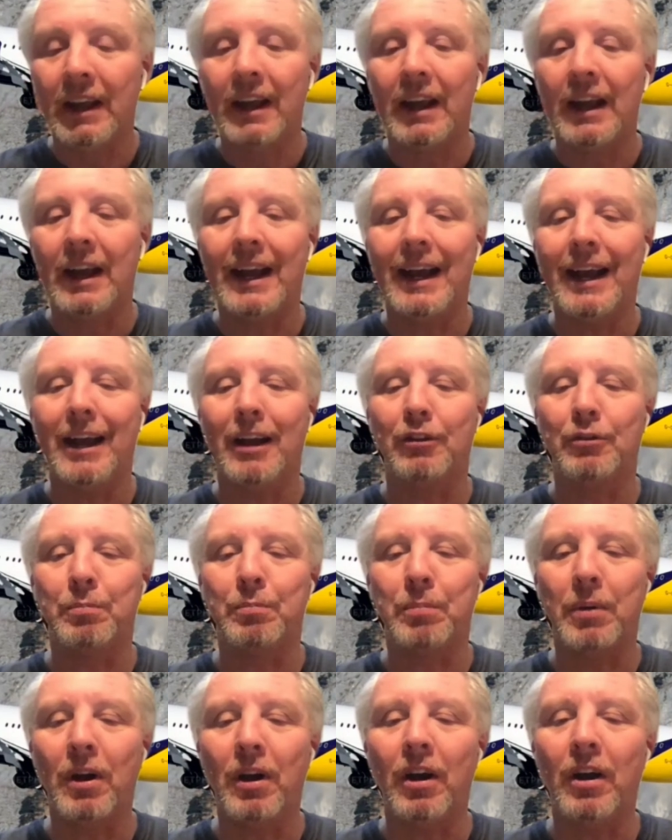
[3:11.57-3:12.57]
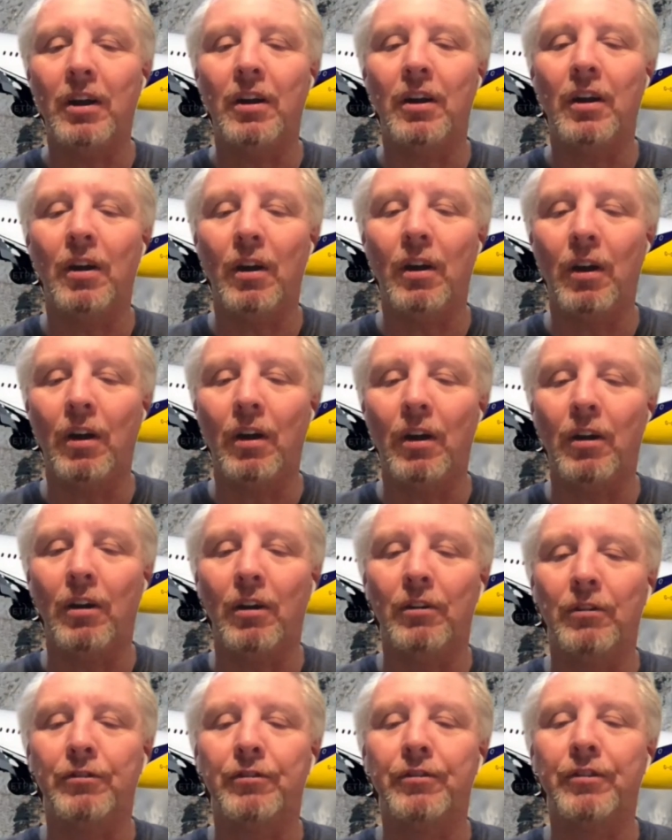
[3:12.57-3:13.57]
as part
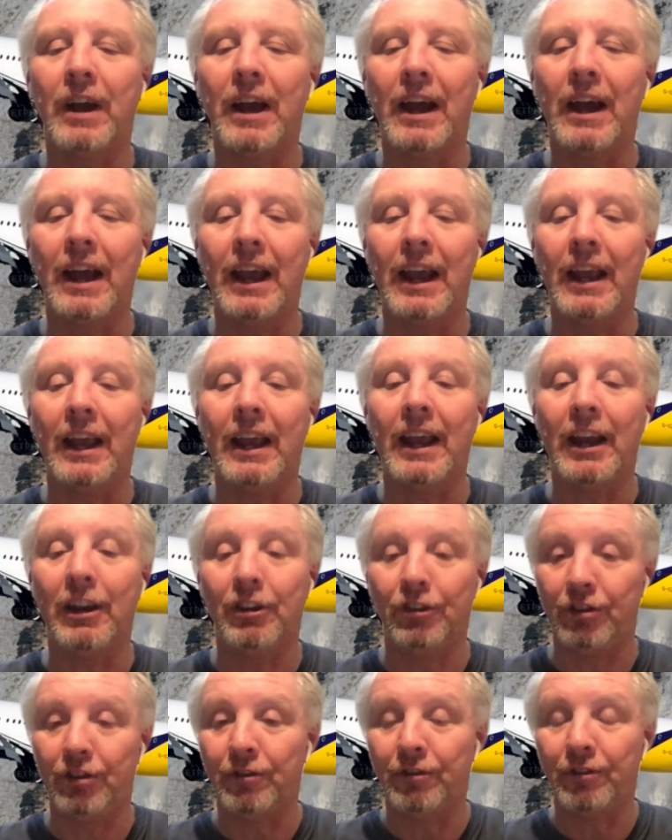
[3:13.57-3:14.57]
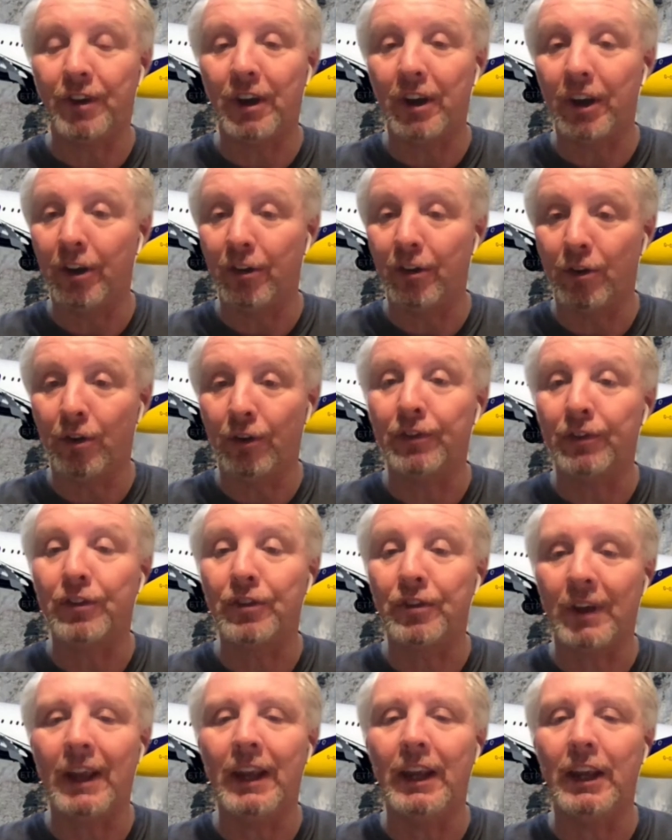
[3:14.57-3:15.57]
of a engine fire on
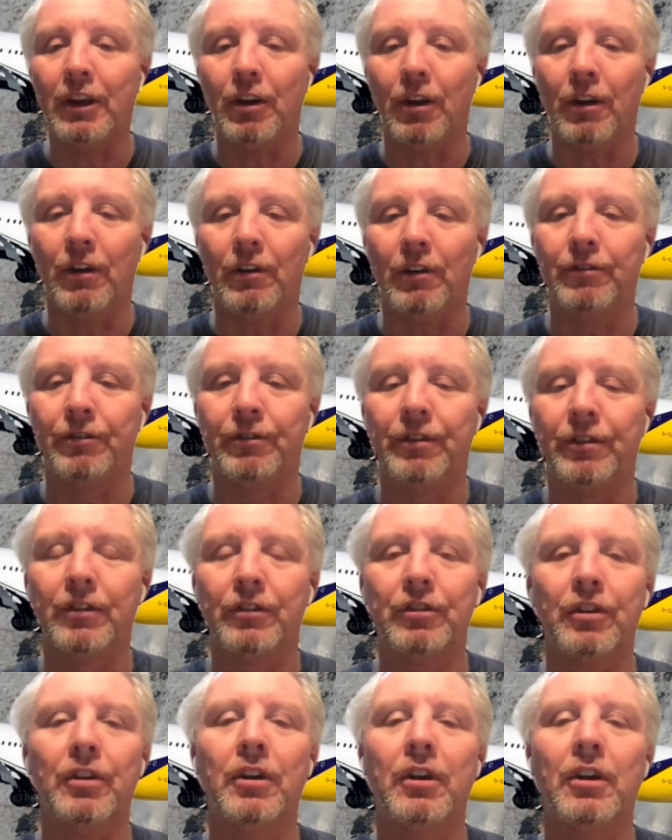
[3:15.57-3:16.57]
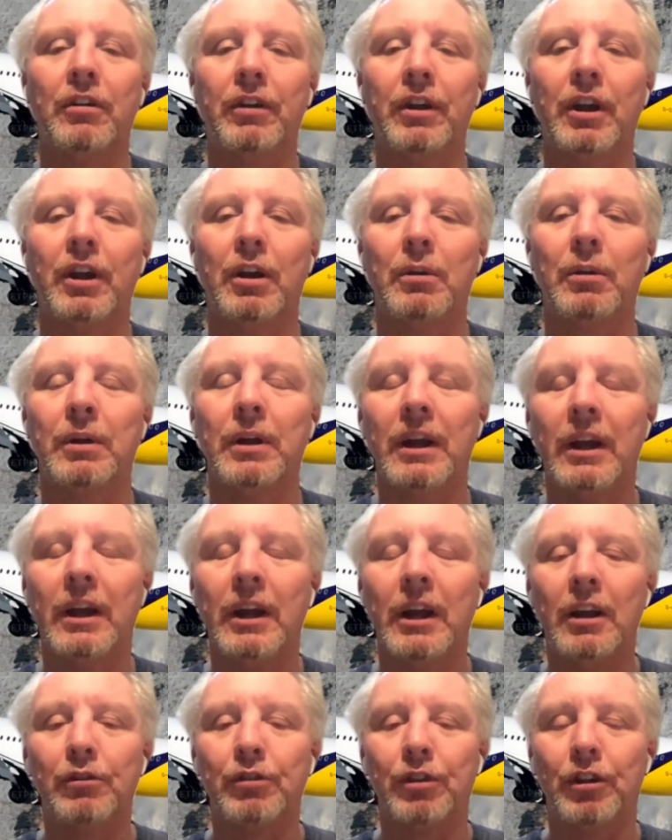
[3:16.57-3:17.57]
takeoff scenario.
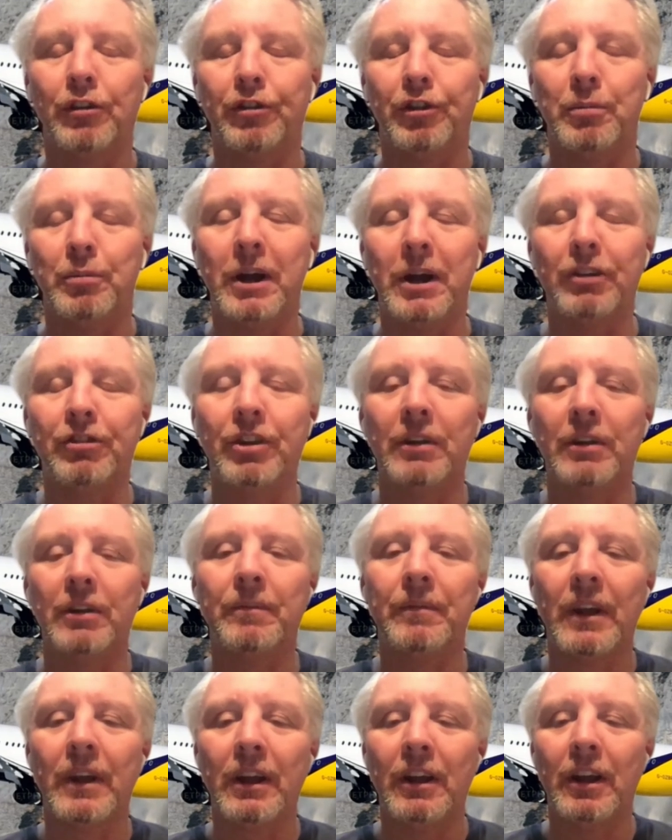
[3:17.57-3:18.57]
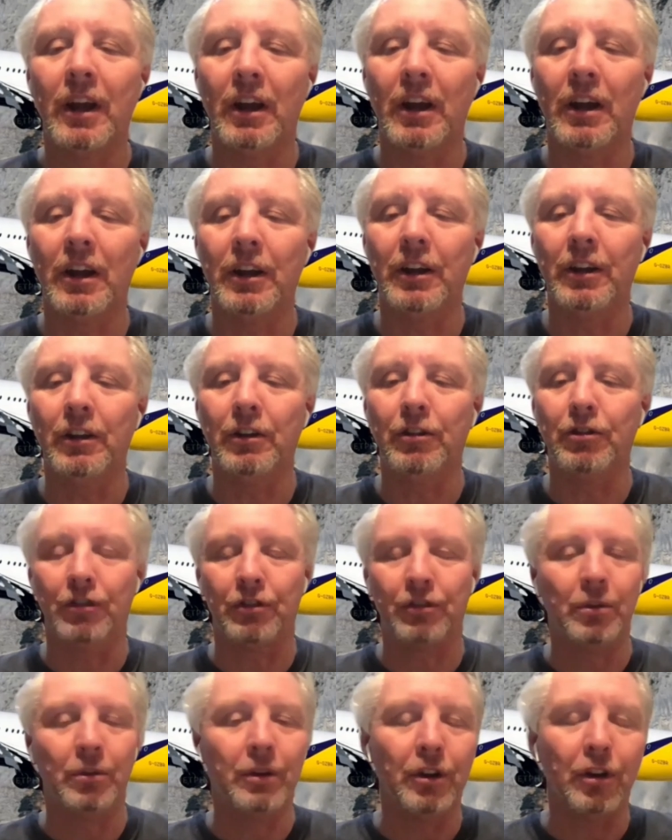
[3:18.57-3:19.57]
So if you imagine you're just
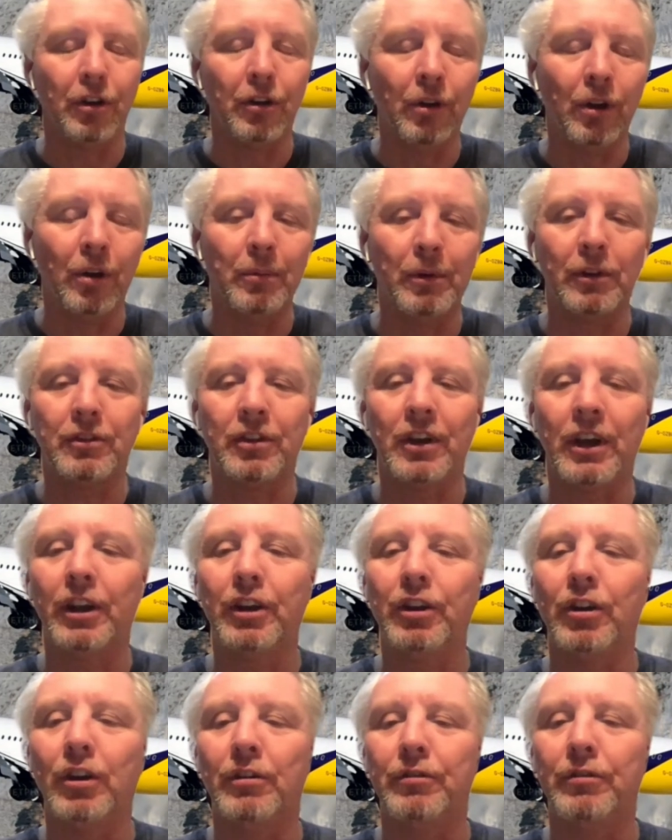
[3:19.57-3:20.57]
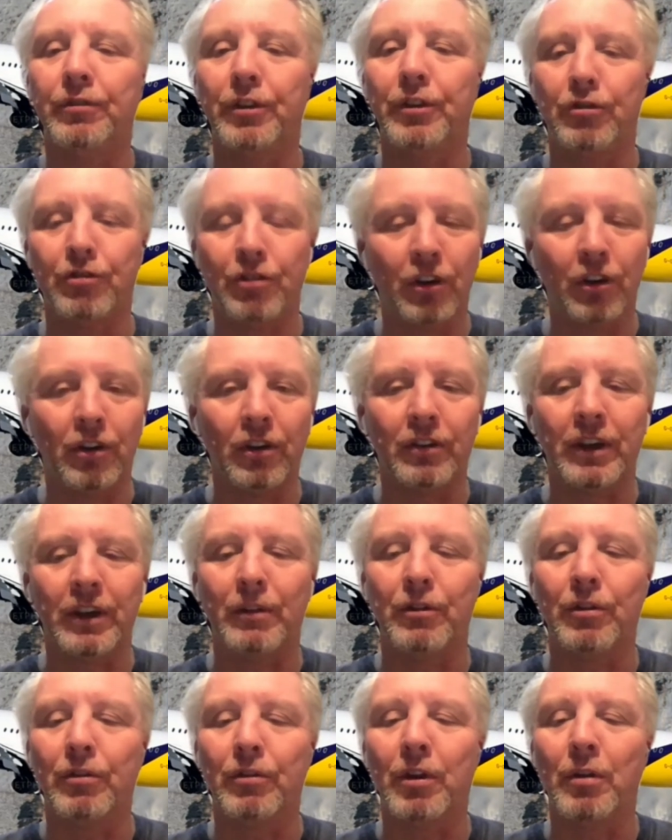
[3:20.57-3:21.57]
doing a normal takeoff, you trundle down
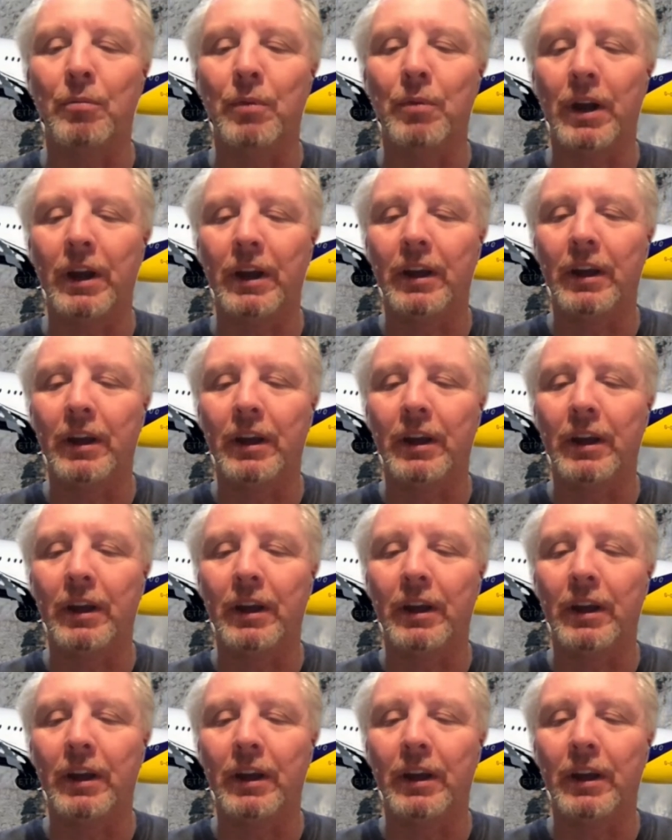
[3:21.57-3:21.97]
the runway